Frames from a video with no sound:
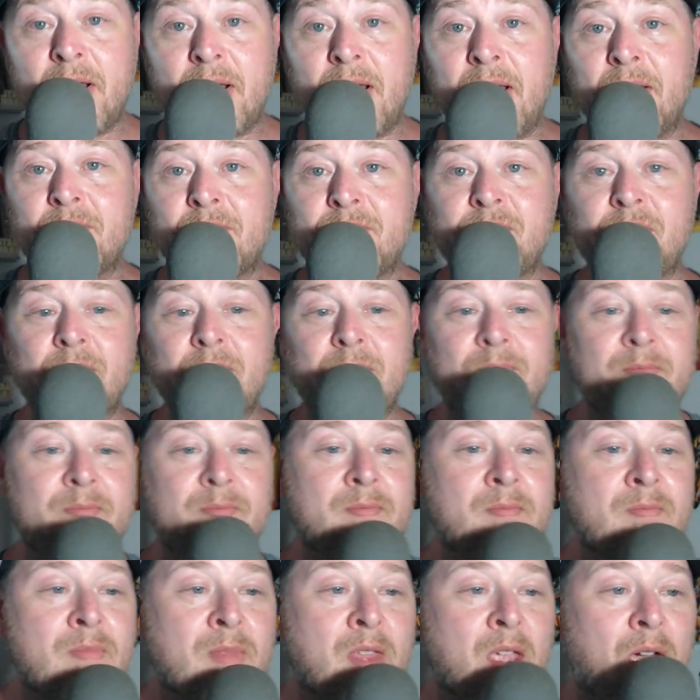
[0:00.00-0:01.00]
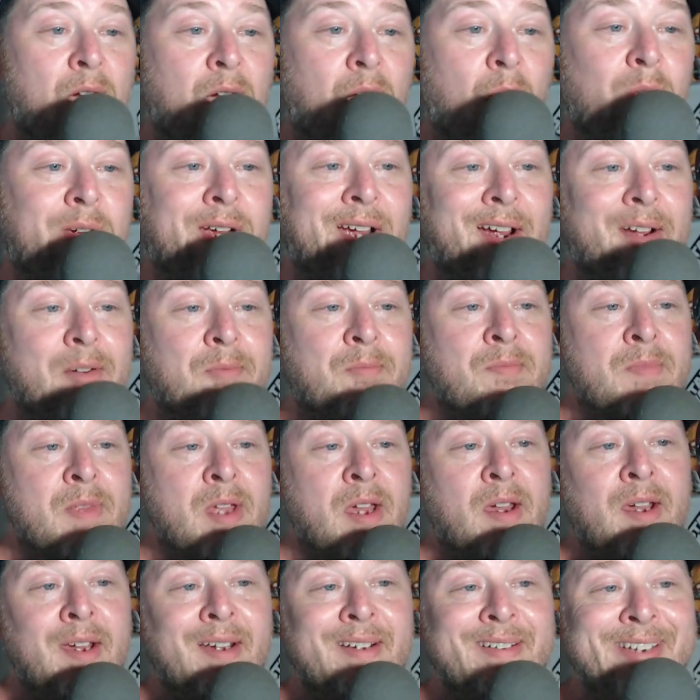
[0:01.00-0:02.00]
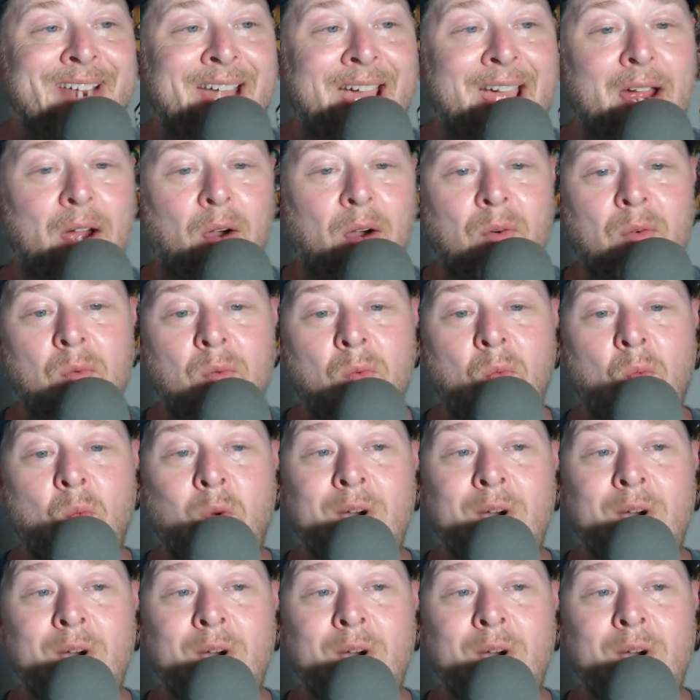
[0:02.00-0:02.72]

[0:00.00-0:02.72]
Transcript: ends. Okay? Now,